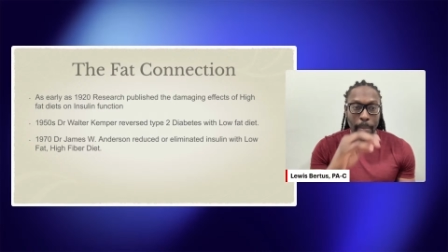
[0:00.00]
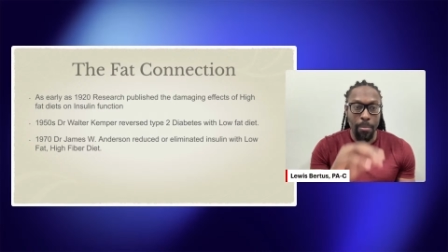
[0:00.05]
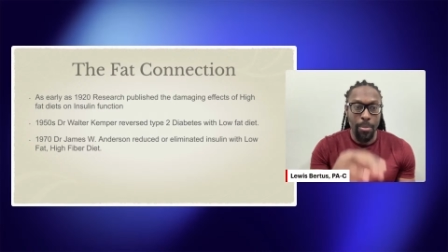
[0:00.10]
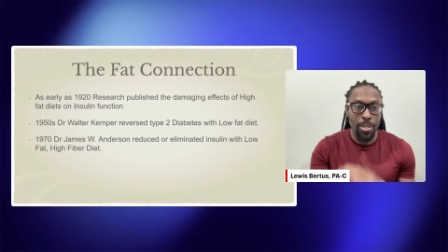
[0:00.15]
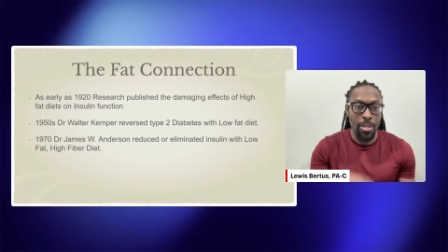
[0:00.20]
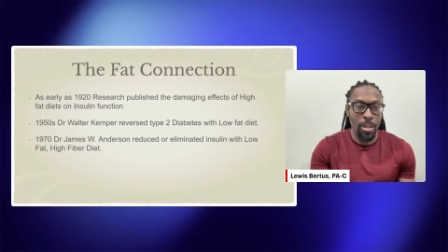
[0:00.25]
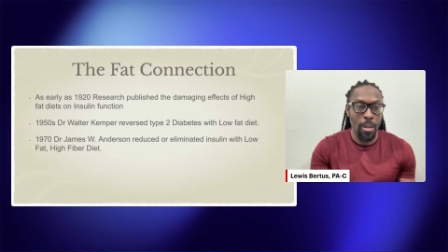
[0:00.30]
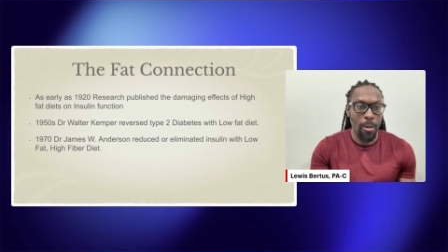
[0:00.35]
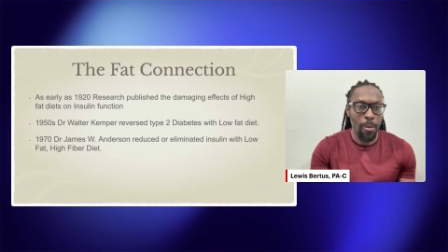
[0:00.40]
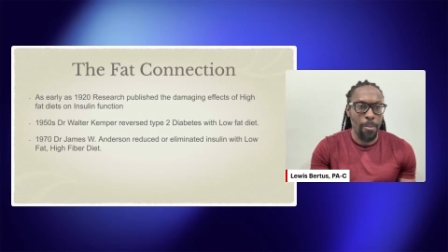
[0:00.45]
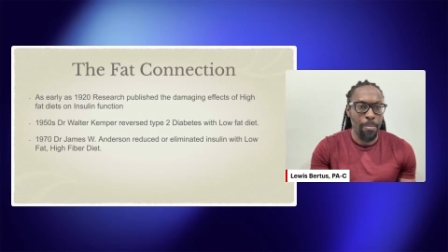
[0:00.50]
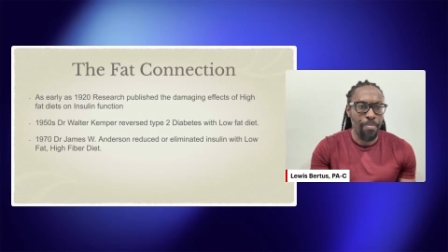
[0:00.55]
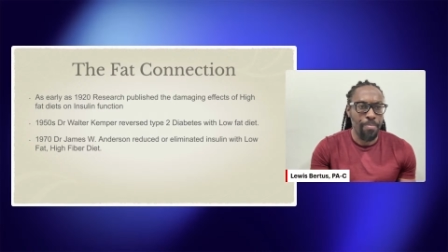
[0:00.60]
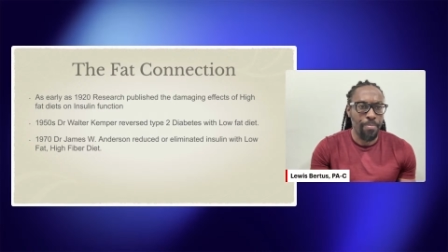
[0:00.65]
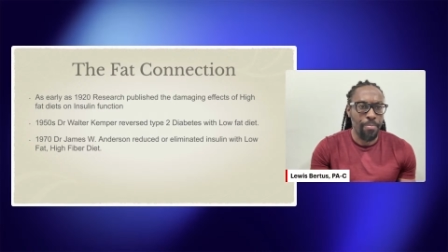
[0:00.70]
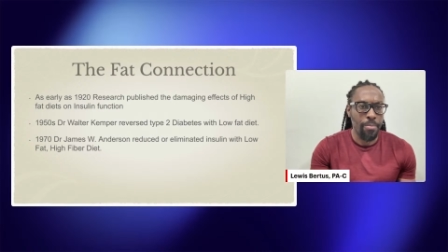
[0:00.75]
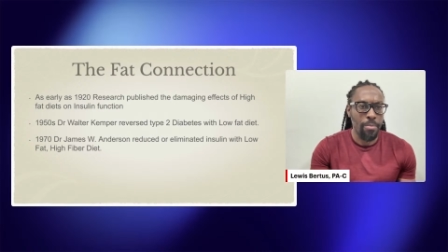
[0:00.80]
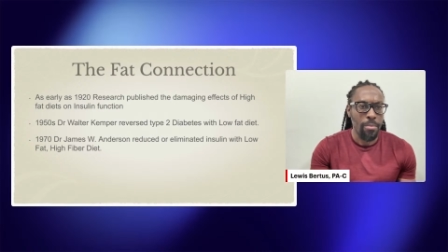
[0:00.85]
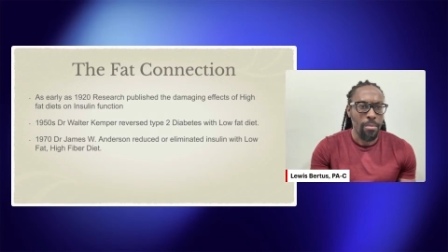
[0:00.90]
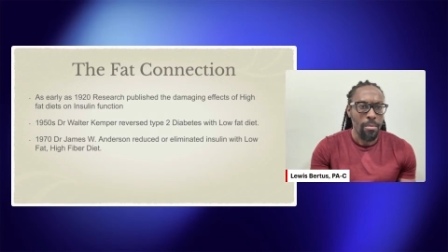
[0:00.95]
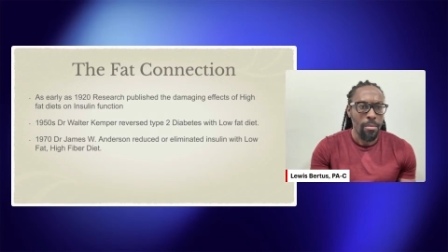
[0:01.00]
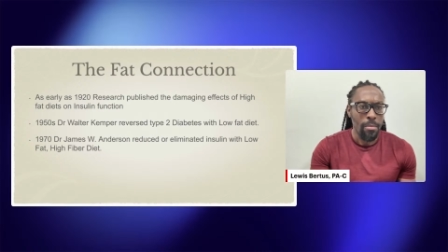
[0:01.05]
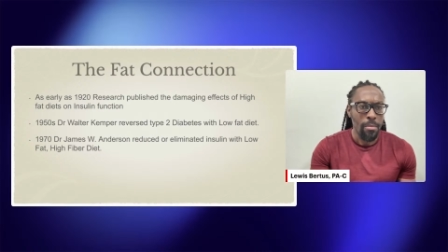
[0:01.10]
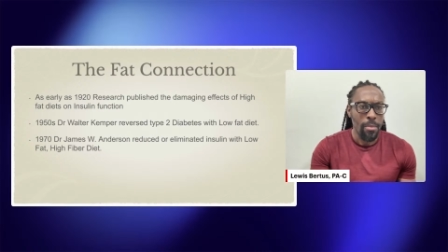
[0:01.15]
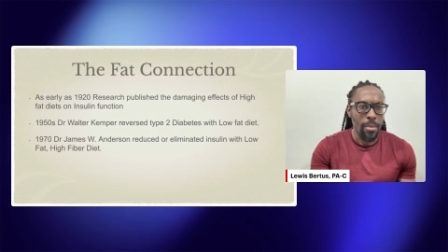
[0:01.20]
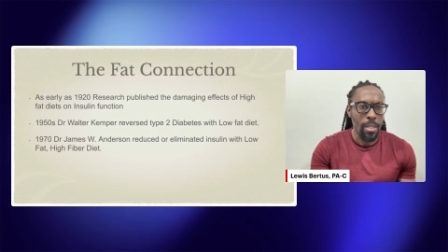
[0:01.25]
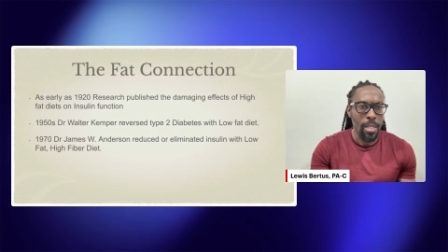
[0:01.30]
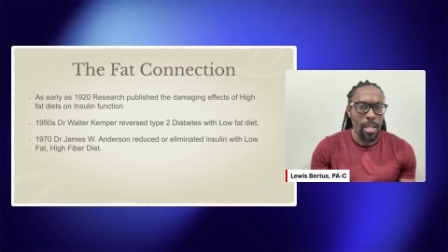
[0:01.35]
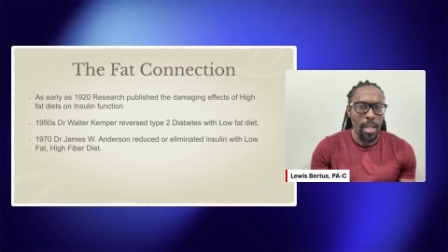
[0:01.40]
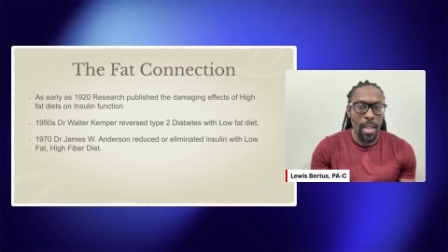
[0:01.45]
So
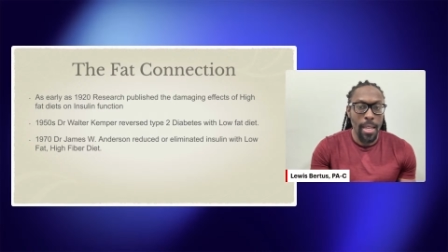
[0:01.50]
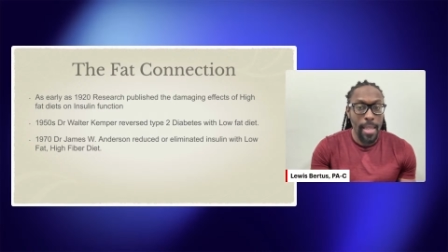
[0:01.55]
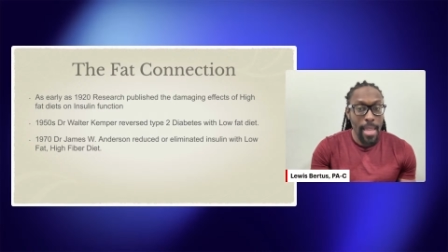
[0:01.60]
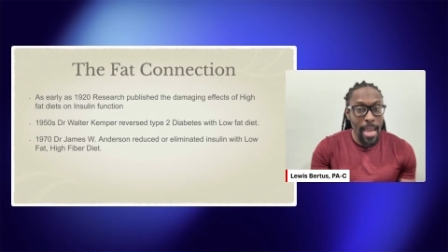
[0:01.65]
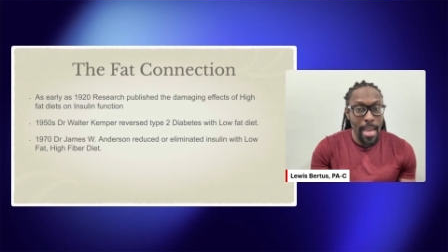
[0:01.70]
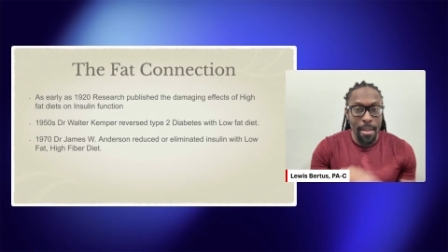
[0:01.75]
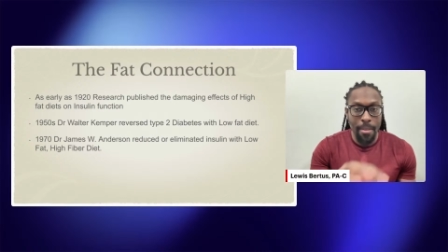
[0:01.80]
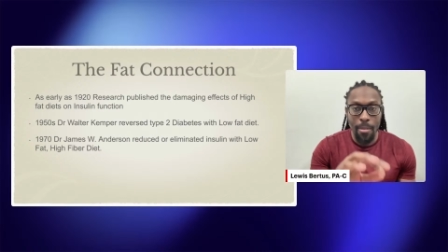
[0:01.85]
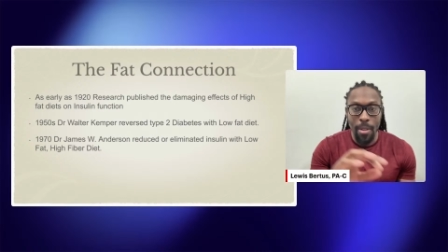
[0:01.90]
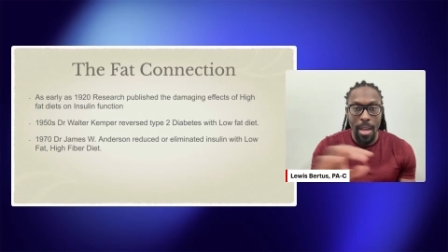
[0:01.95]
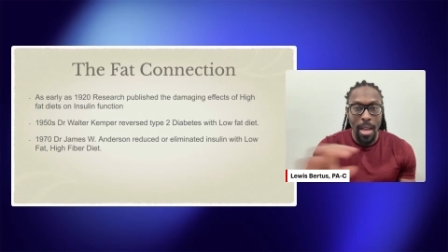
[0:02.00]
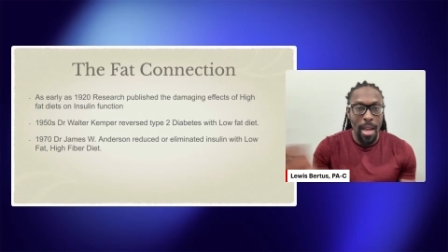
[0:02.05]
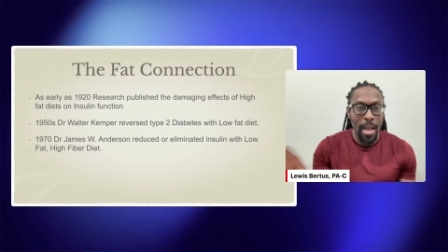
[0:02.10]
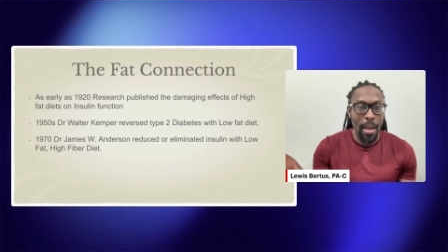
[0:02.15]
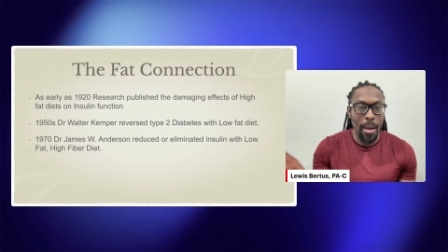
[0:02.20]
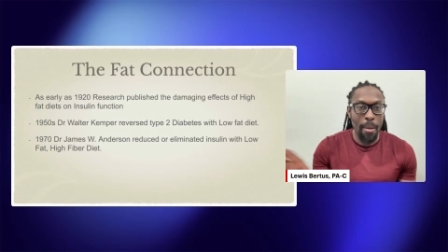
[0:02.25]
again,